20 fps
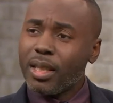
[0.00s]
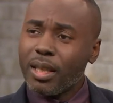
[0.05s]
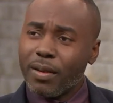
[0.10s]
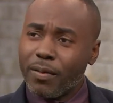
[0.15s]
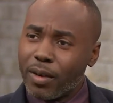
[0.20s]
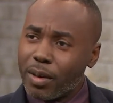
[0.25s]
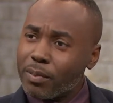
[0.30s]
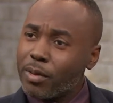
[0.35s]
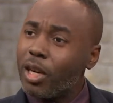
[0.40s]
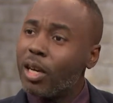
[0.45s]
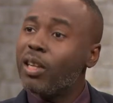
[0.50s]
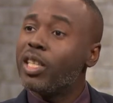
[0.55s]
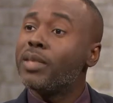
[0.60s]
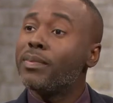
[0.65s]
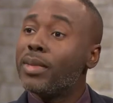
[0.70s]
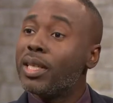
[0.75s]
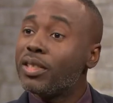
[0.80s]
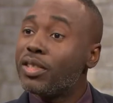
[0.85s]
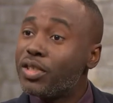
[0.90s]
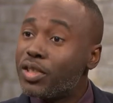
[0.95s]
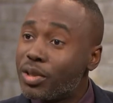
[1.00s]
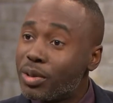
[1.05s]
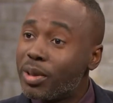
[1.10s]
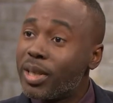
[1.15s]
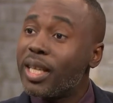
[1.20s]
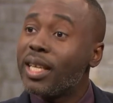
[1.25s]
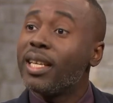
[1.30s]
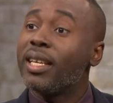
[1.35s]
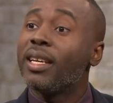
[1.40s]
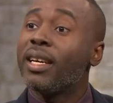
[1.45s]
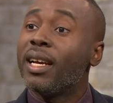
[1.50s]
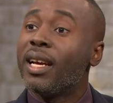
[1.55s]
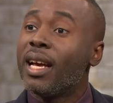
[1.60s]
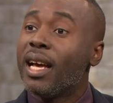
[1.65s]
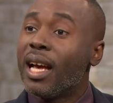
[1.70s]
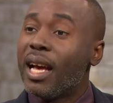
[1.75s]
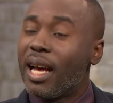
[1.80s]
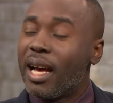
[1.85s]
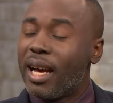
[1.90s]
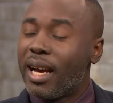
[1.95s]
from college ministry,
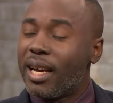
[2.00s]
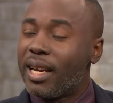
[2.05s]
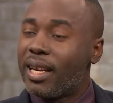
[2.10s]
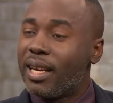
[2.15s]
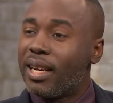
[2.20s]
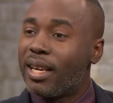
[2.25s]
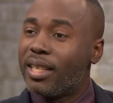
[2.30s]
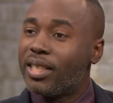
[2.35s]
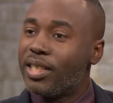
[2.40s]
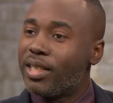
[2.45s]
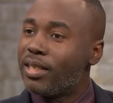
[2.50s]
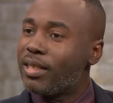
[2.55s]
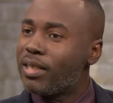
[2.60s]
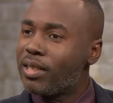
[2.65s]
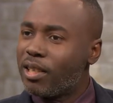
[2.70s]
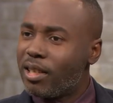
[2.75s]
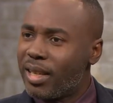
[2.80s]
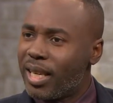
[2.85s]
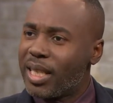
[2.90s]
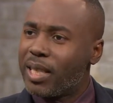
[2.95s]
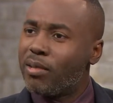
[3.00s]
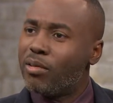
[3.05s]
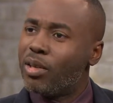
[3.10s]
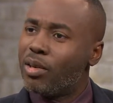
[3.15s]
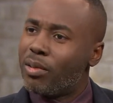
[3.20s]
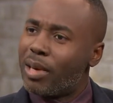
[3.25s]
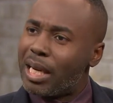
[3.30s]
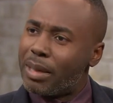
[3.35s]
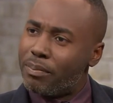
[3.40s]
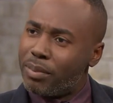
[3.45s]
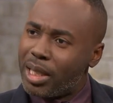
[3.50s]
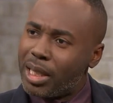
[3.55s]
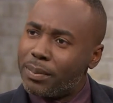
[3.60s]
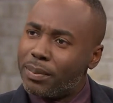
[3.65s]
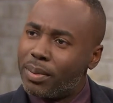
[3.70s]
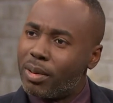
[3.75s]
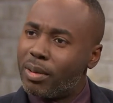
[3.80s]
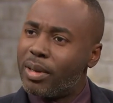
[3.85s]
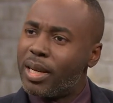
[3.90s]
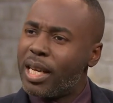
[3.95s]
I uh, just connected with the right
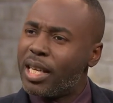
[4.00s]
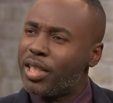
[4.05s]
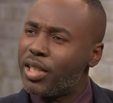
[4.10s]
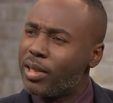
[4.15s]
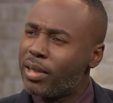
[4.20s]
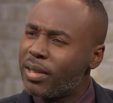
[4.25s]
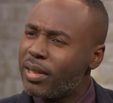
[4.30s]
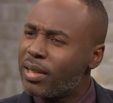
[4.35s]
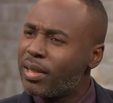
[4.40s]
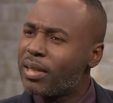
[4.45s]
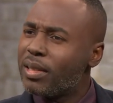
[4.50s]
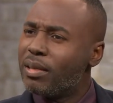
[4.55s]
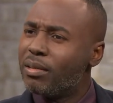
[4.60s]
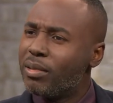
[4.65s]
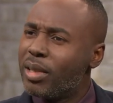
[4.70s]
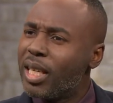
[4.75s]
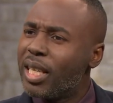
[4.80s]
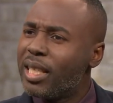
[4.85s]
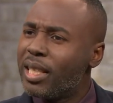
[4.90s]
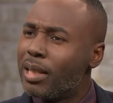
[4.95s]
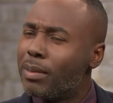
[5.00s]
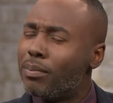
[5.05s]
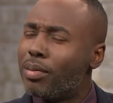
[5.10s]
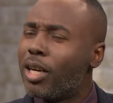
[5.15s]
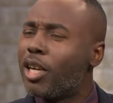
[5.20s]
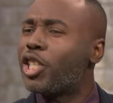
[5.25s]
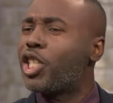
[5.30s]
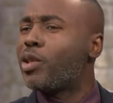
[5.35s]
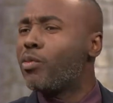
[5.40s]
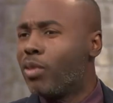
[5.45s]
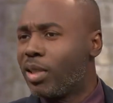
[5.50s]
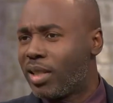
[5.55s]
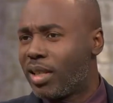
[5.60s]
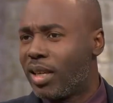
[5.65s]
people, and just really the pressure was